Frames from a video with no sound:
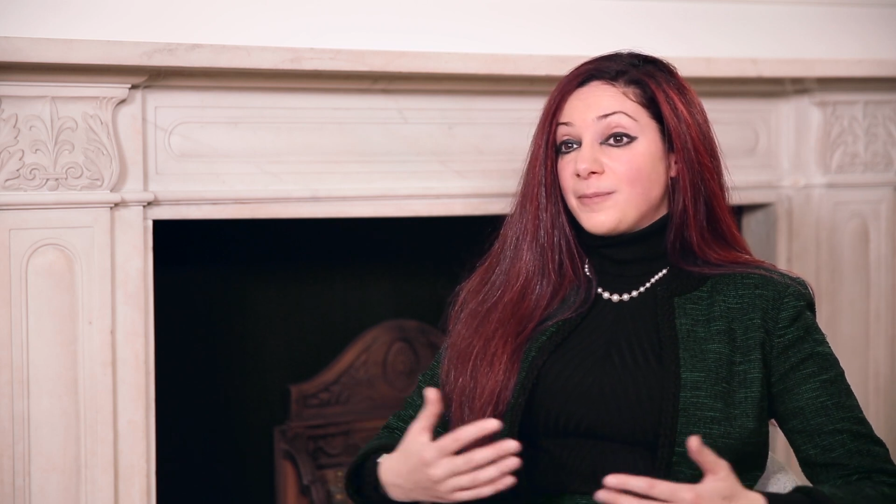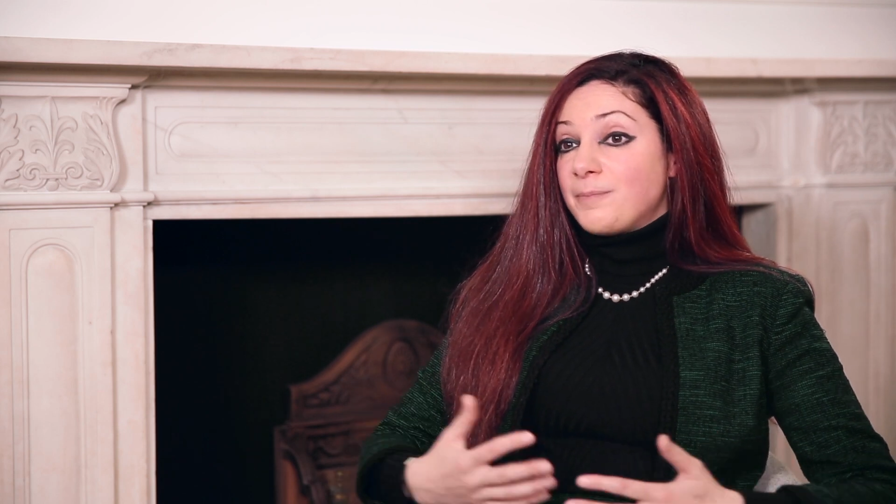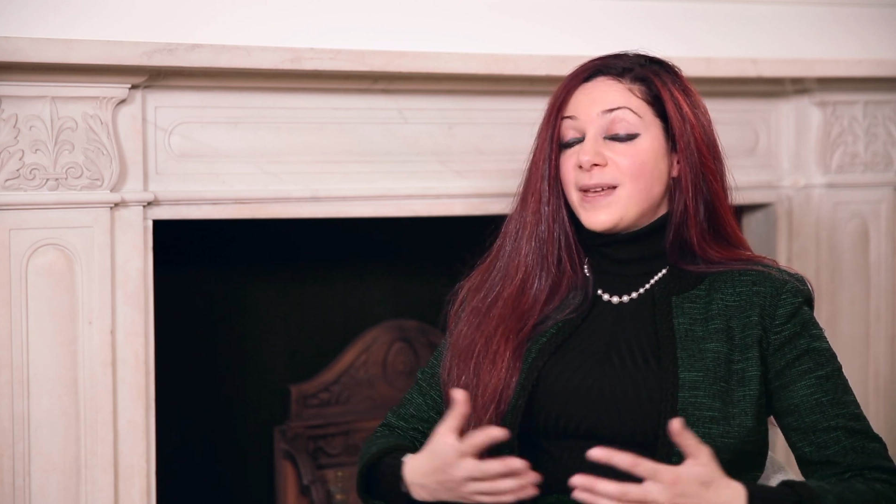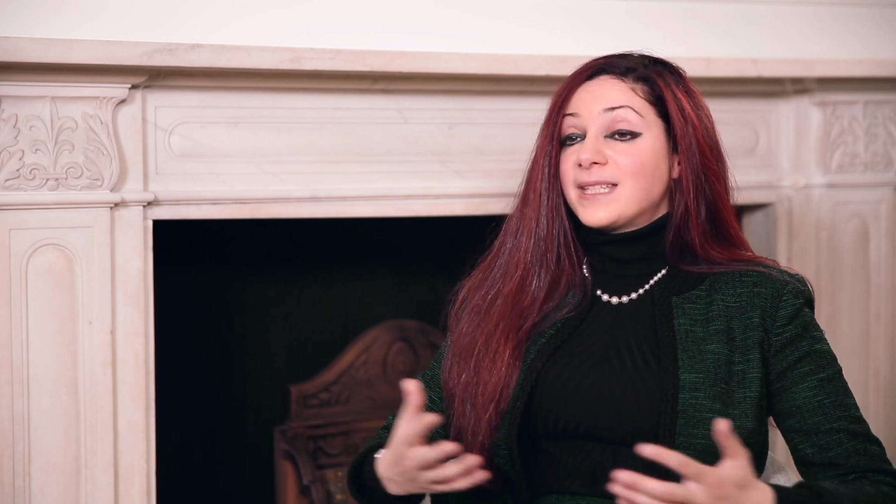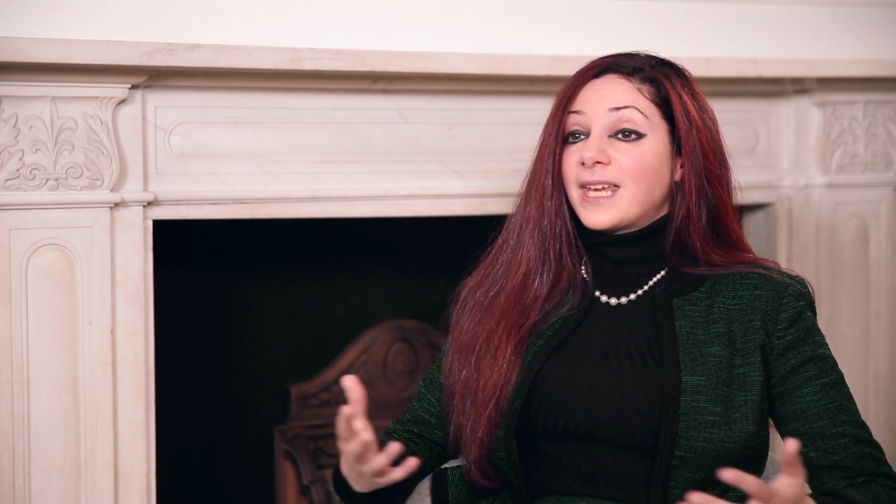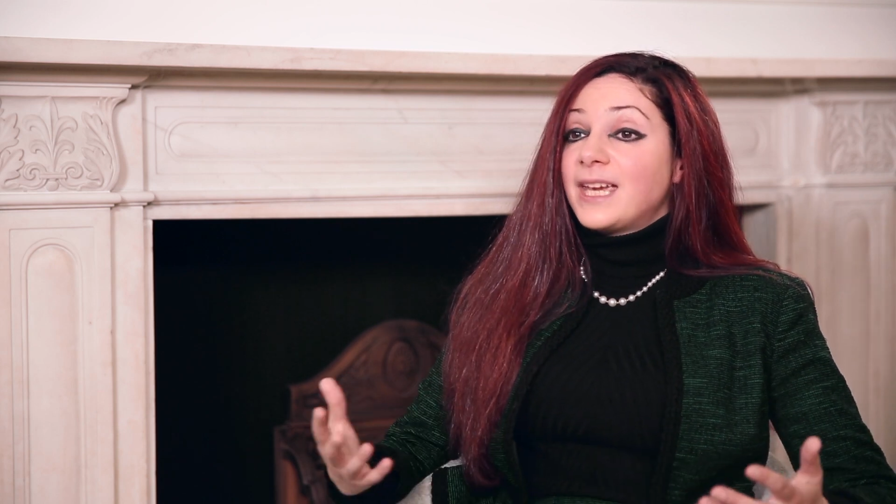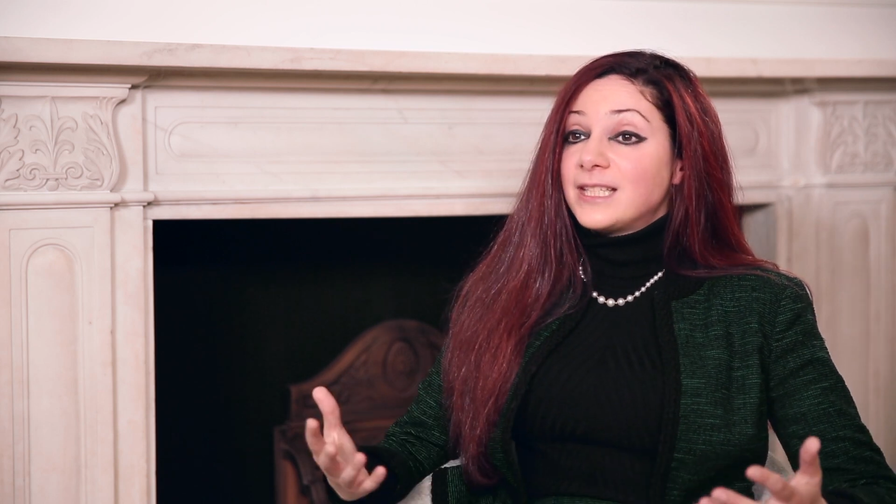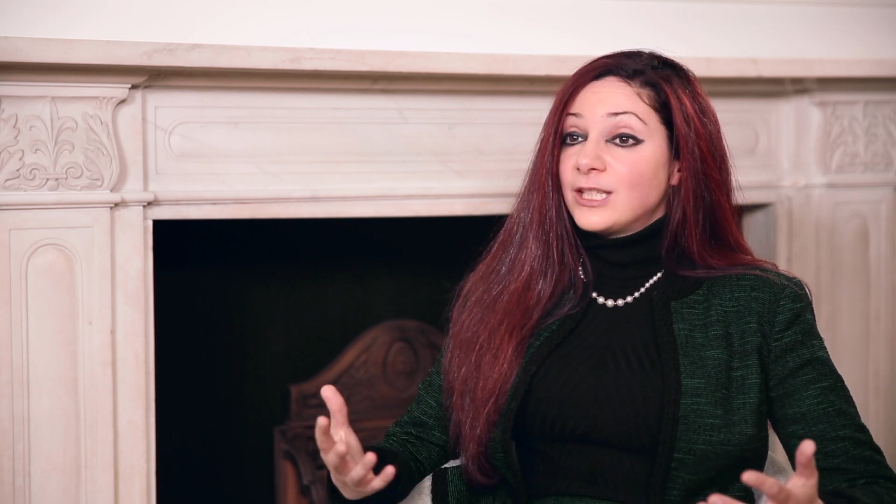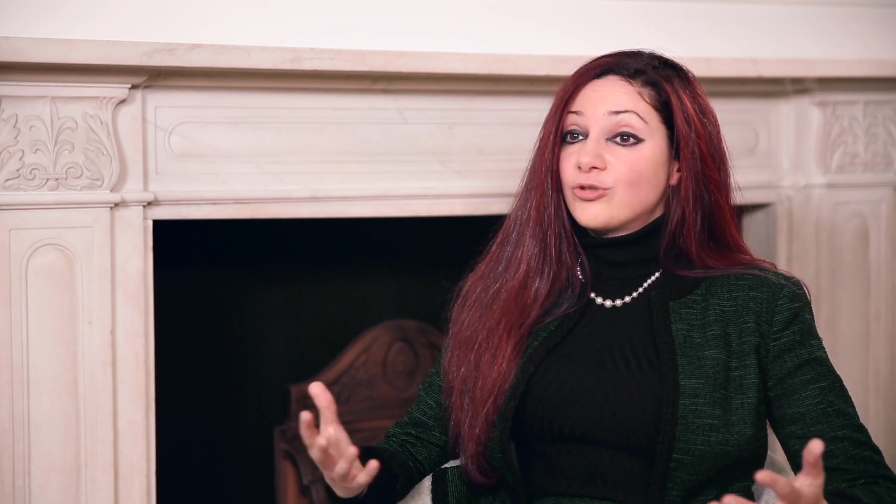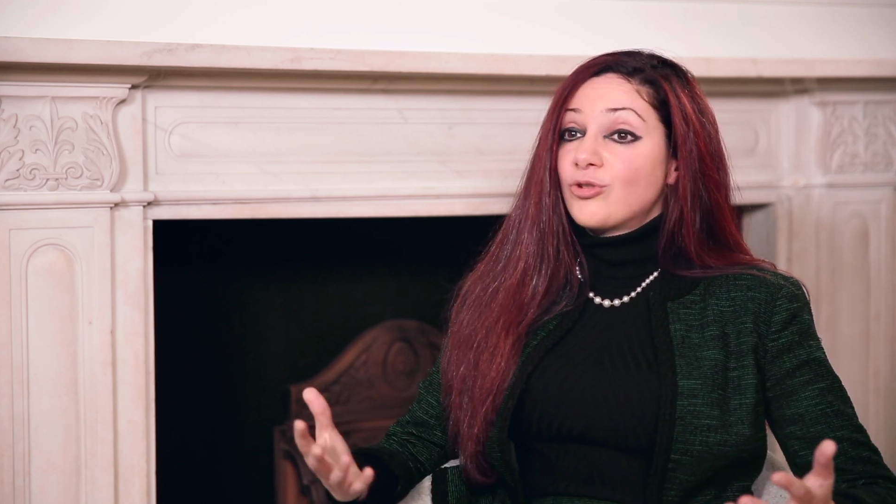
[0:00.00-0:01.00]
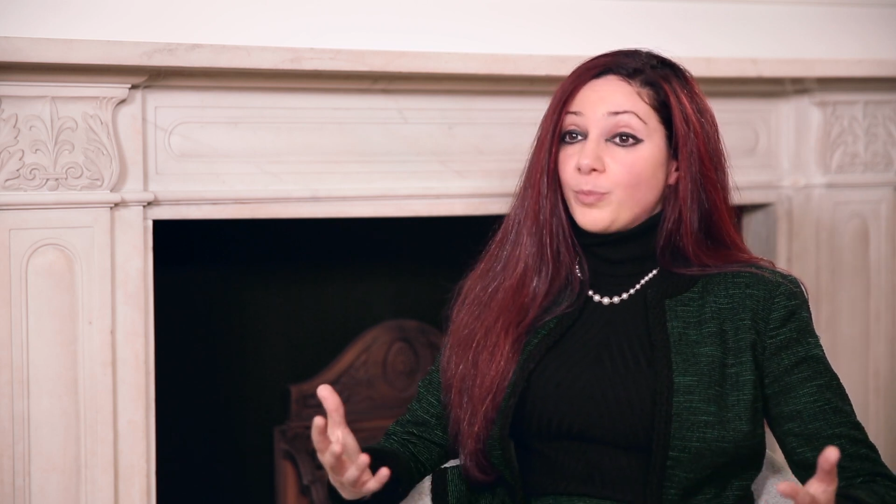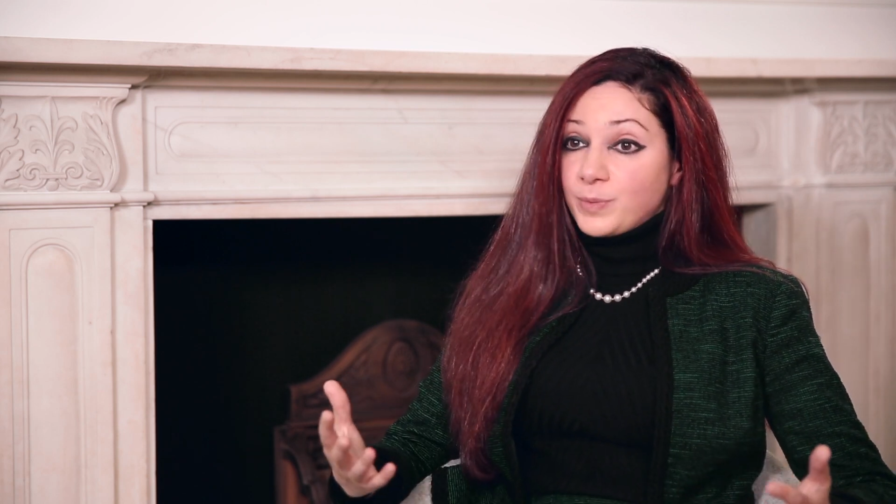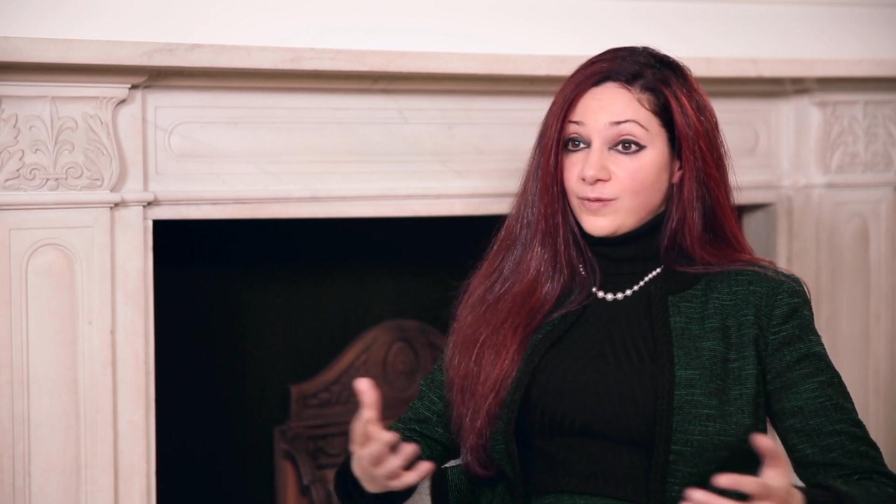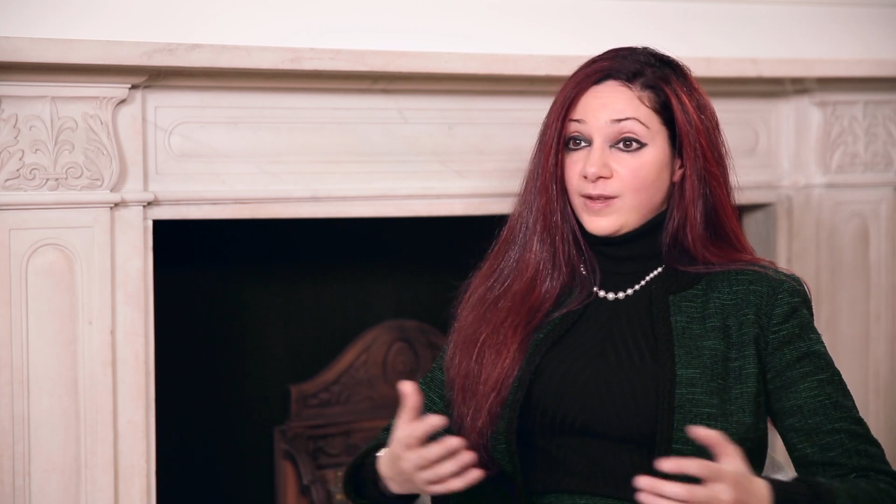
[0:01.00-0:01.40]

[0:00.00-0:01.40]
medicated drops